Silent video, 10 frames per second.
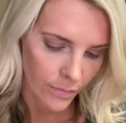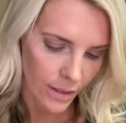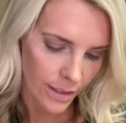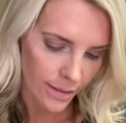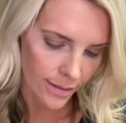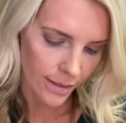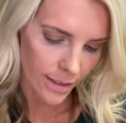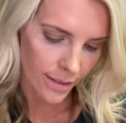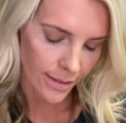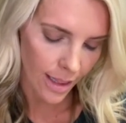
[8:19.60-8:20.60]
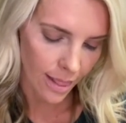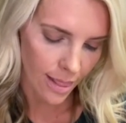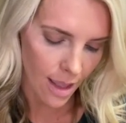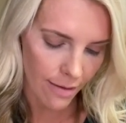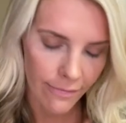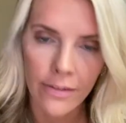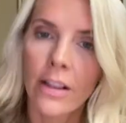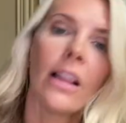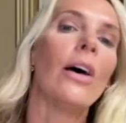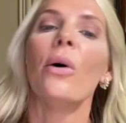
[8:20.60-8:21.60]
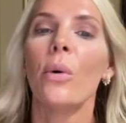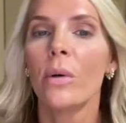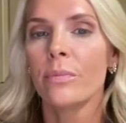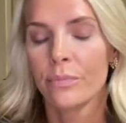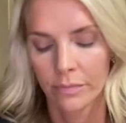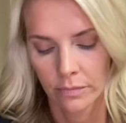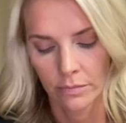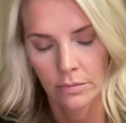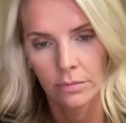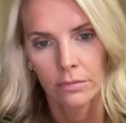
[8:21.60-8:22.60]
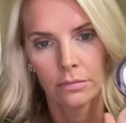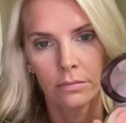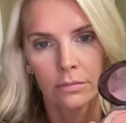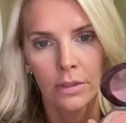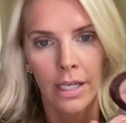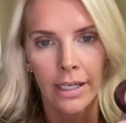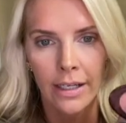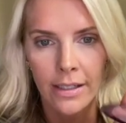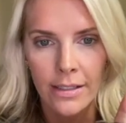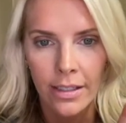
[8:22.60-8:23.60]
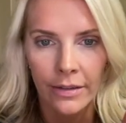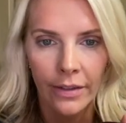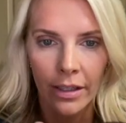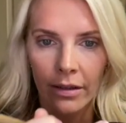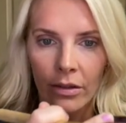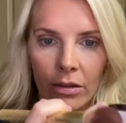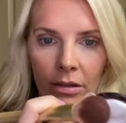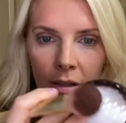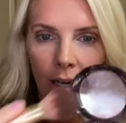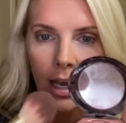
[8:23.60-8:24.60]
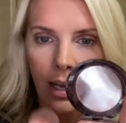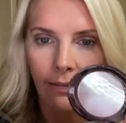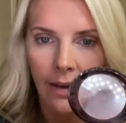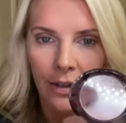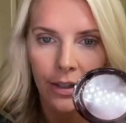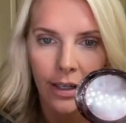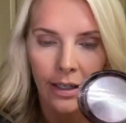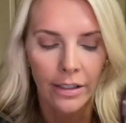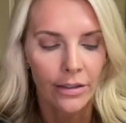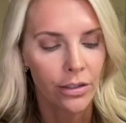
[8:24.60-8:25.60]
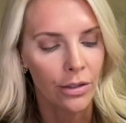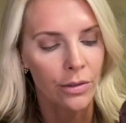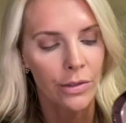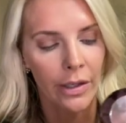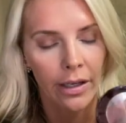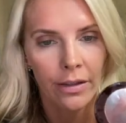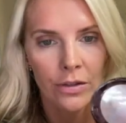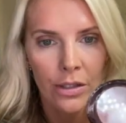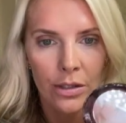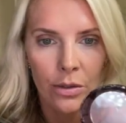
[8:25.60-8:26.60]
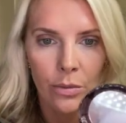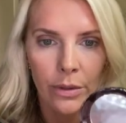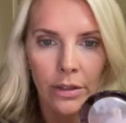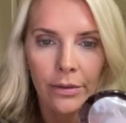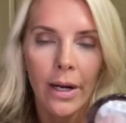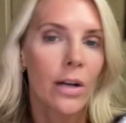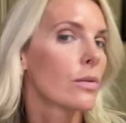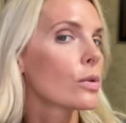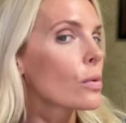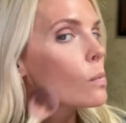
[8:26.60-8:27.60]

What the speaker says: This is Love Glow. It has kind of like a little highlighter in it too, so I kind of just swirl around.